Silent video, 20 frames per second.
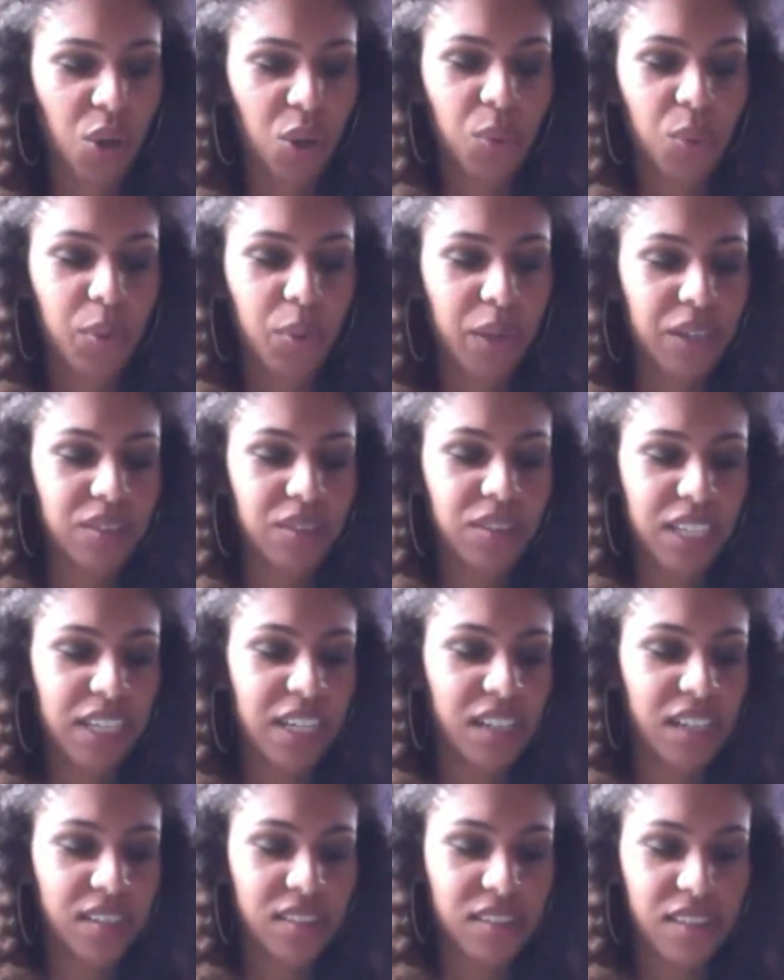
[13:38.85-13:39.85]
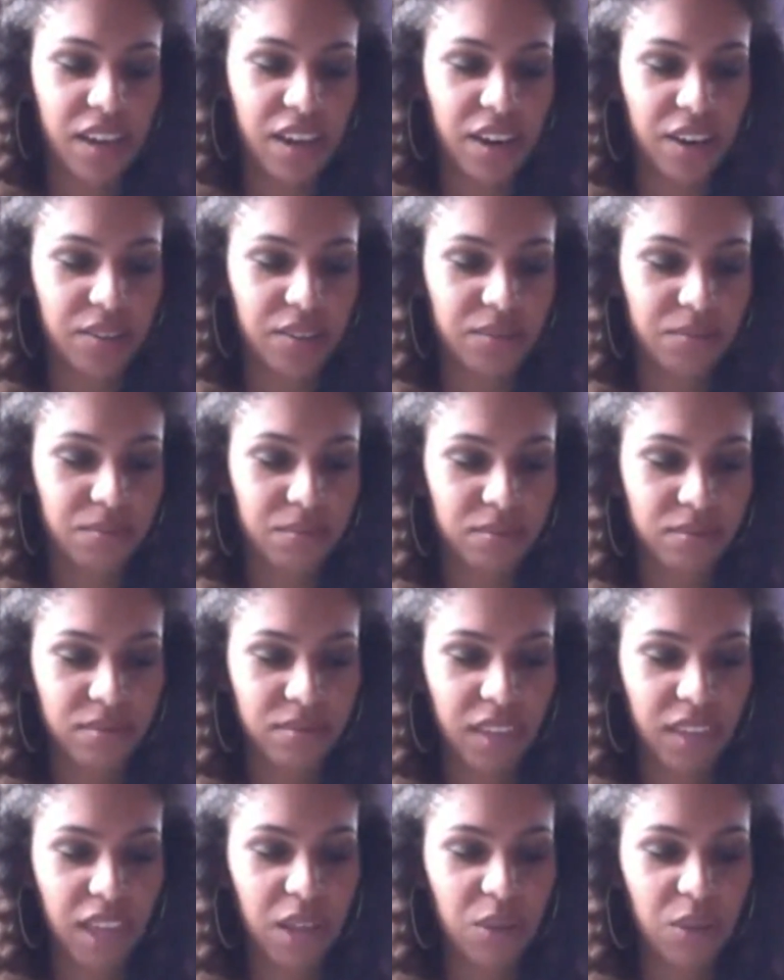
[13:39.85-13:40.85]
Will, lead us there.
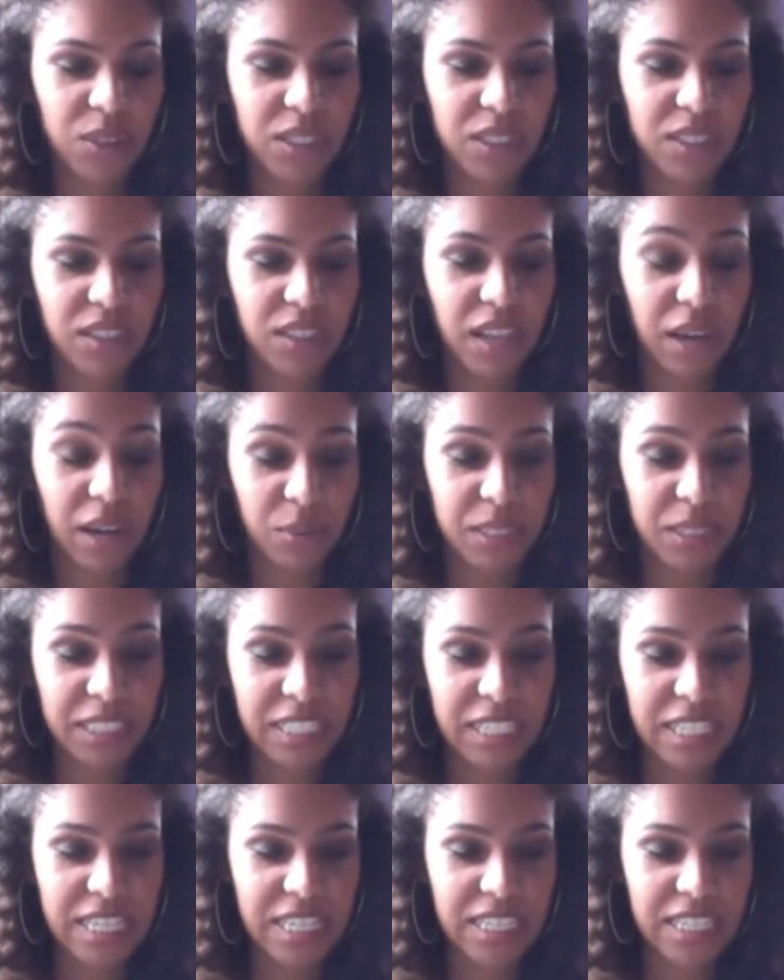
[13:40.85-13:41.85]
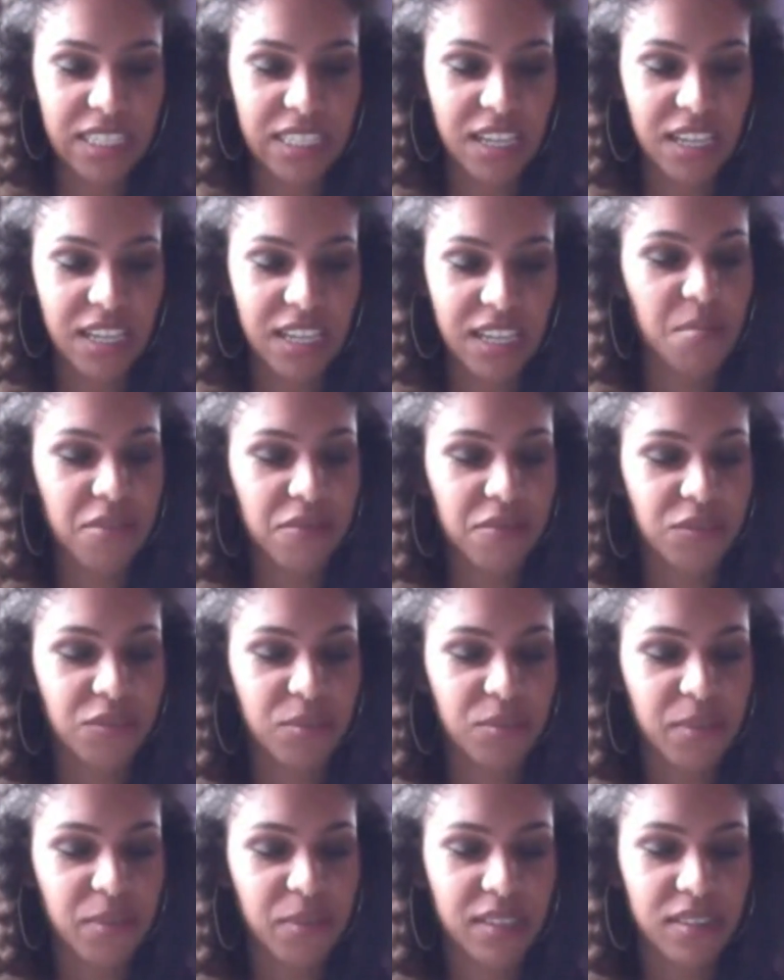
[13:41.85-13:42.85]
I would see these dead men
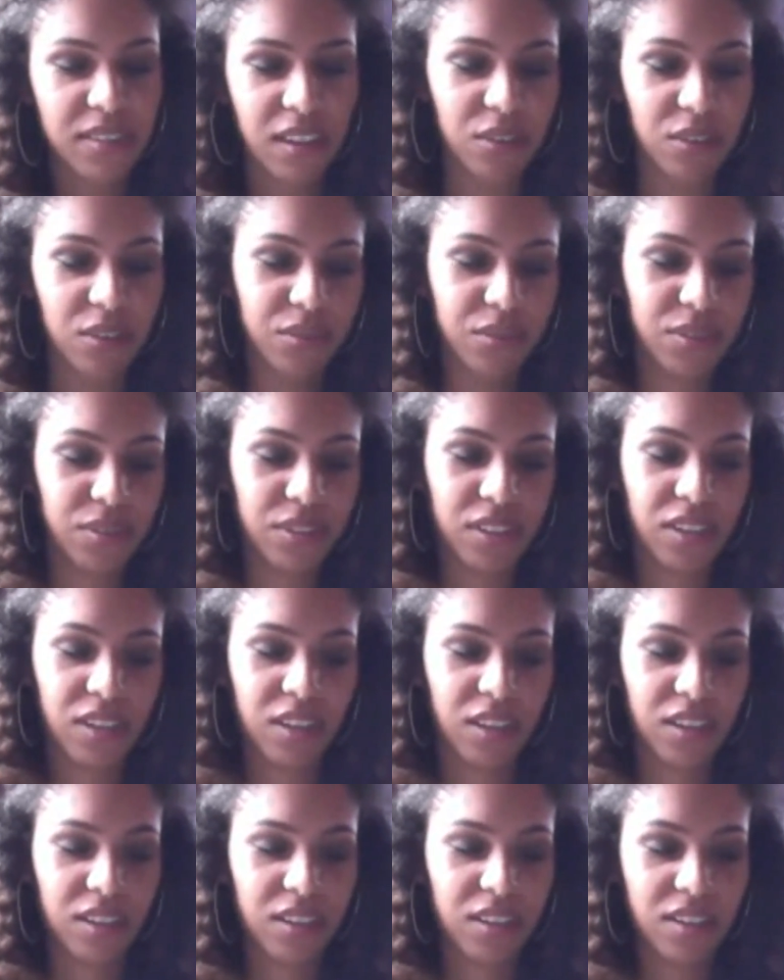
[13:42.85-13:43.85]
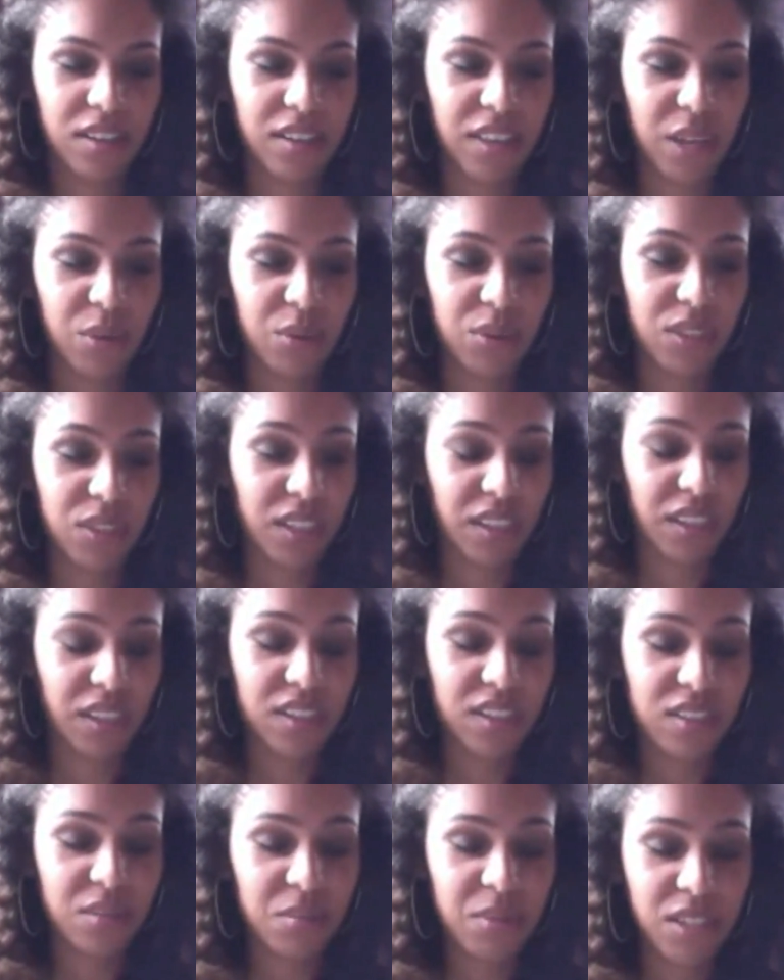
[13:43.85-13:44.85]
for myself. And there was
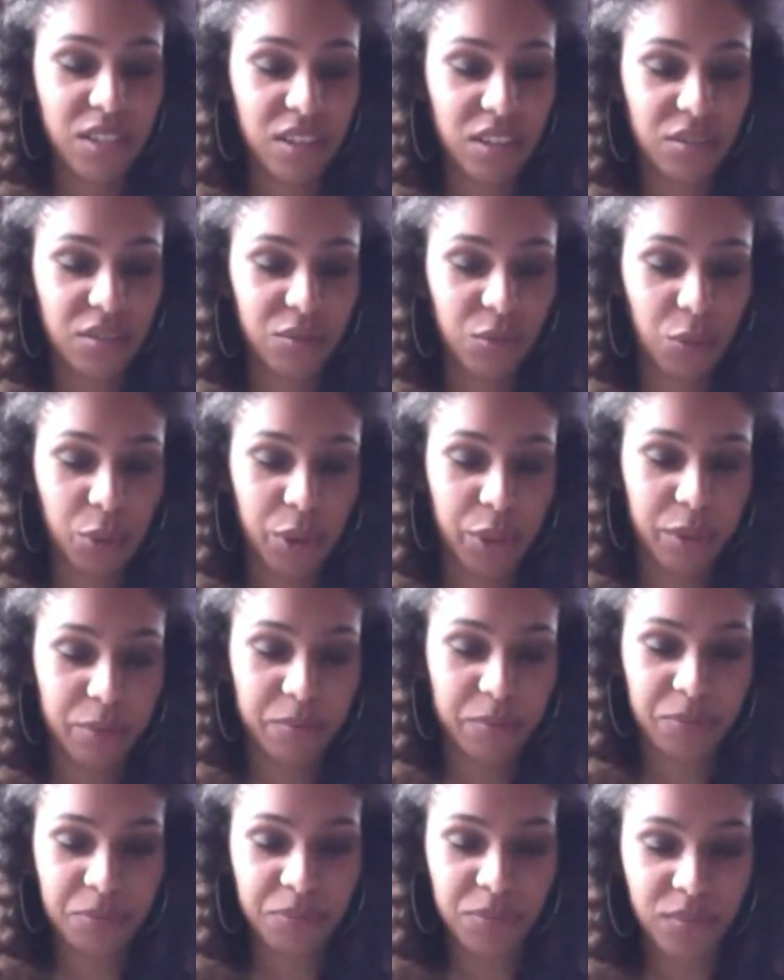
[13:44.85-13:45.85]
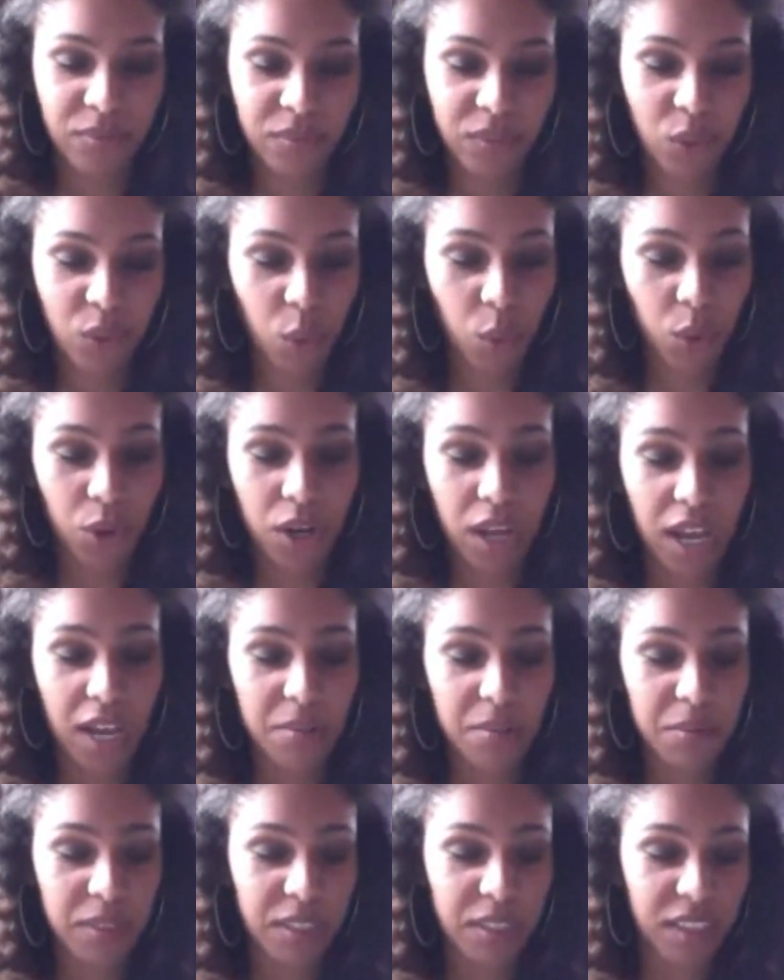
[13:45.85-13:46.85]
nothing to be done for it. The order
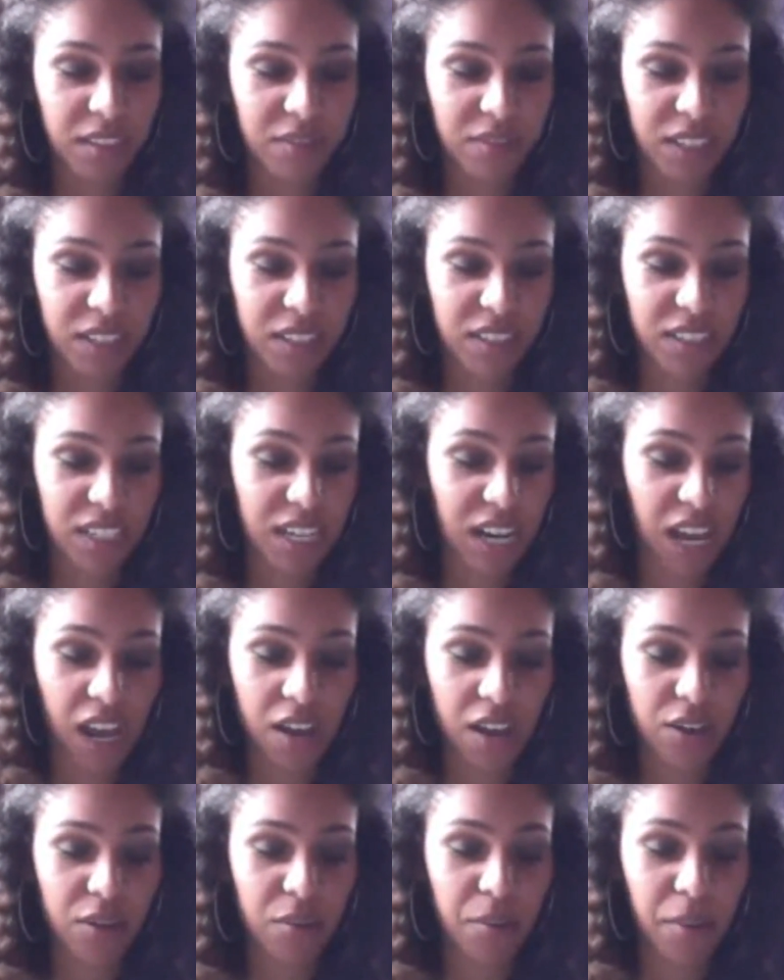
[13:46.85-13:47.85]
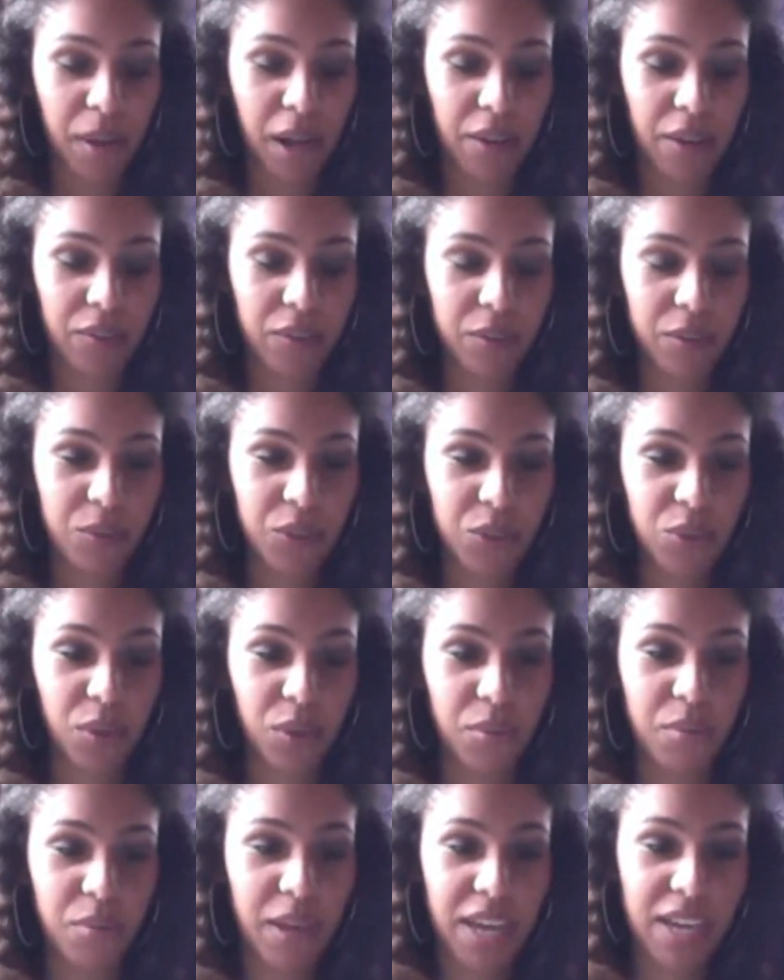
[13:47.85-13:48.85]
had been given, and honor bound them to
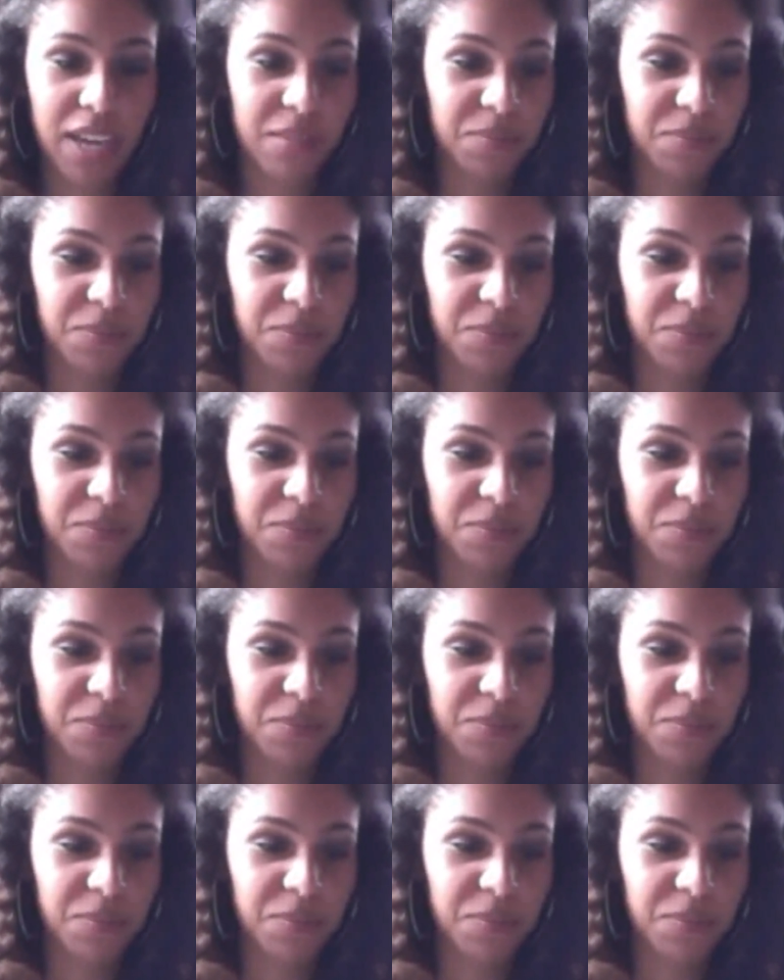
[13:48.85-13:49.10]
obey.